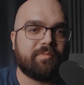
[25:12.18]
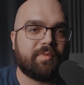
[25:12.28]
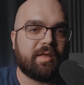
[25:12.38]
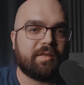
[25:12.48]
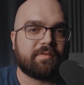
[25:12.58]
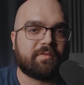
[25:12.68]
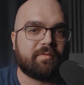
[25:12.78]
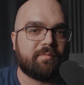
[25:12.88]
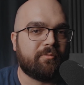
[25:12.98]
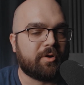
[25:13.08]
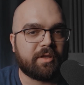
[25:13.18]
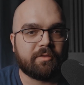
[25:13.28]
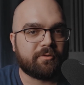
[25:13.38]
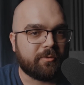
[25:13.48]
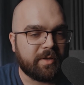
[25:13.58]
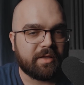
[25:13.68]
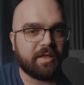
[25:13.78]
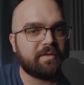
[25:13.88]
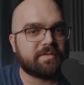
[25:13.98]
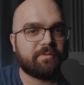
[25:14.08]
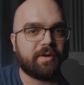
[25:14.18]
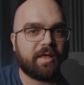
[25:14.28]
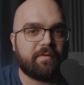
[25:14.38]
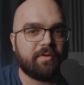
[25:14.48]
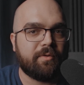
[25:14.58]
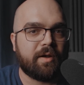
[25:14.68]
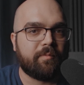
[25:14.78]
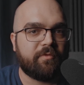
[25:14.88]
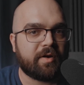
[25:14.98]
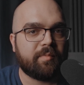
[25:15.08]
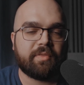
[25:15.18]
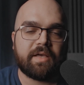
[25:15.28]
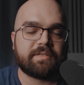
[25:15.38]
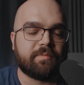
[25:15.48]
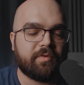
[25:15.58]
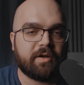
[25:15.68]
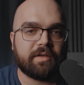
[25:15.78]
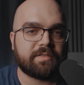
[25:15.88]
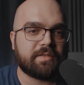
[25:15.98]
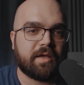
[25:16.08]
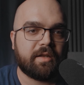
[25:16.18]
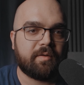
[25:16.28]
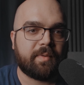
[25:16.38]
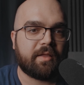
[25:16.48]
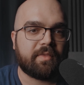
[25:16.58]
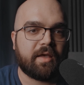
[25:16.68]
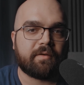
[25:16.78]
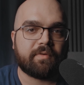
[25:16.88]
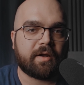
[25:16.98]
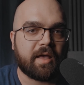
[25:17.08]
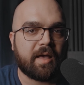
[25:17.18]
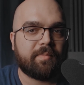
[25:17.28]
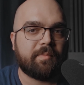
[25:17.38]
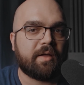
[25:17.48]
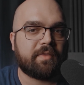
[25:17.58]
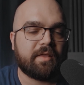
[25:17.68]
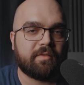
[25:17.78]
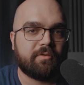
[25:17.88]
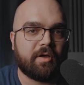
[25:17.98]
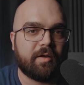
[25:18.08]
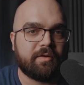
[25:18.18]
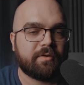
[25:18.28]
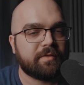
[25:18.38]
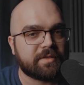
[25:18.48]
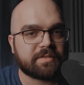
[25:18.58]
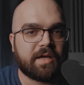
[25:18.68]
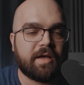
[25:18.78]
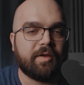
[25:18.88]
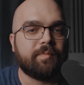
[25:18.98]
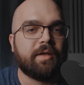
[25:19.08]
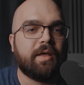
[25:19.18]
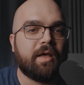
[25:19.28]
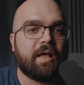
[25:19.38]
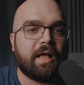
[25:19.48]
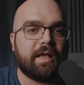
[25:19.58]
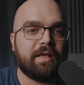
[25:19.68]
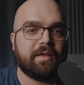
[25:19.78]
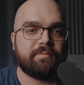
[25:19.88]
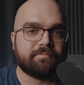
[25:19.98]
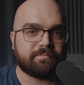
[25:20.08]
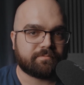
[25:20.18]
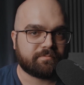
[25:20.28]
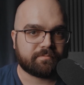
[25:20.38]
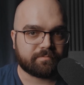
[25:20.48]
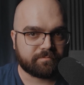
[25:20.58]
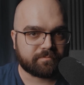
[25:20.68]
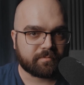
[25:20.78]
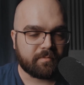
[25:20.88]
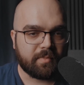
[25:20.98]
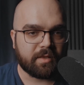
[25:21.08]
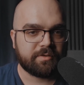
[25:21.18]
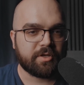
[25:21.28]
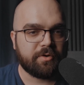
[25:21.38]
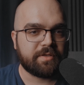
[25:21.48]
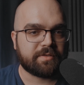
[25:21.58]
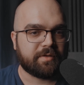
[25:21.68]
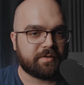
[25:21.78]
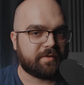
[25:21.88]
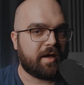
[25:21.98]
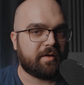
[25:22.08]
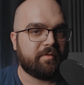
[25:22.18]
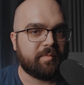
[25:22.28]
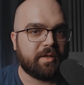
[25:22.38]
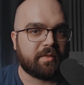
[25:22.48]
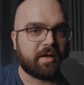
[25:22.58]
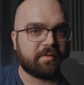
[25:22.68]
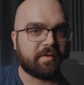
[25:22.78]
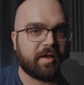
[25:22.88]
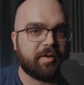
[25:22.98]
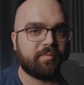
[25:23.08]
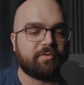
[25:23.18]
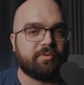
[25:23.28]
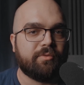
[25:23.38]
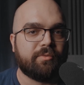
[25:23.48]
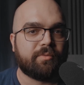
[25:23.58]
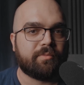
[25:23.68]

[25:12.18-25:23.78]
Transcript: It's working through the weekends and what have you, and I'm very blessed. I'm very excited about that, very happy about that during this time. And so it's not giving me a lot of time to